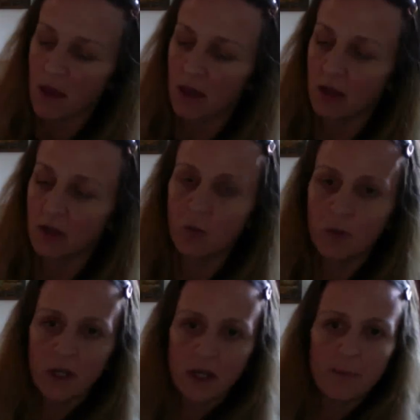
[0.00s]
And you
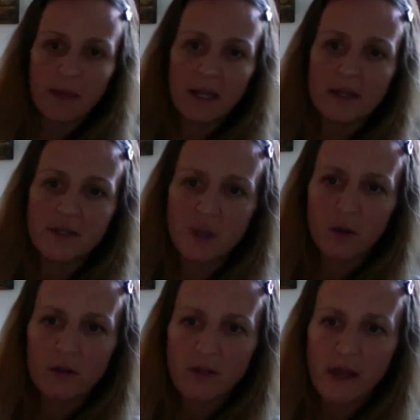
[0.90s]
want to get a baking
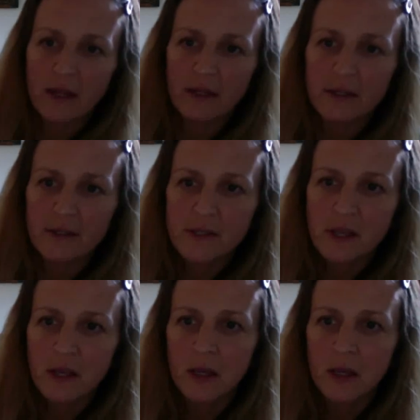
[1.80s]
soda that is